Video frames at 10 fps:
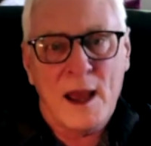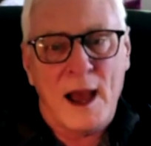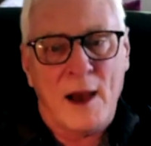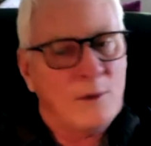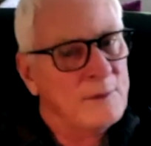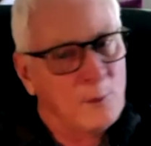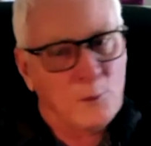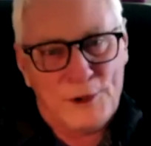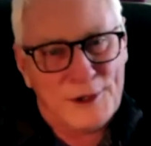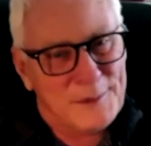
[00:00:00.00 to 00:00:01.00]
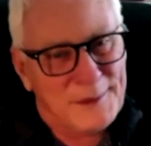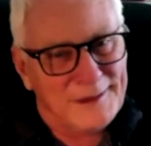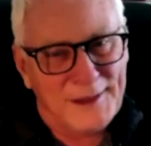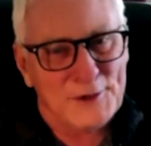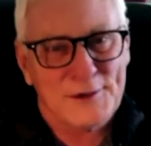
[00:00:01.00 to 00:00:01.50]
or they wouldn't have been
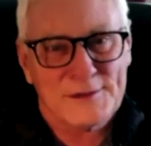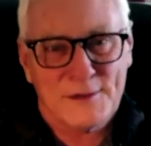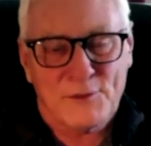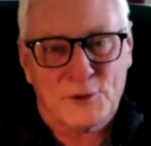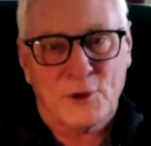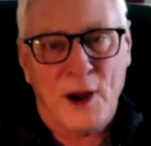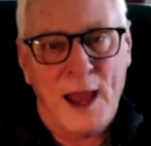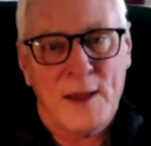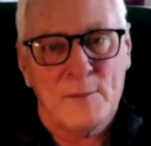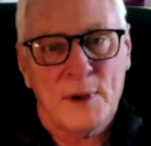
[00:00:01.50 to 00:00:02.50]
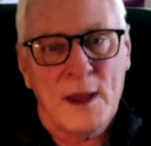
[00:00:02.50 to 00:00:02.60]
leaders of the tribe.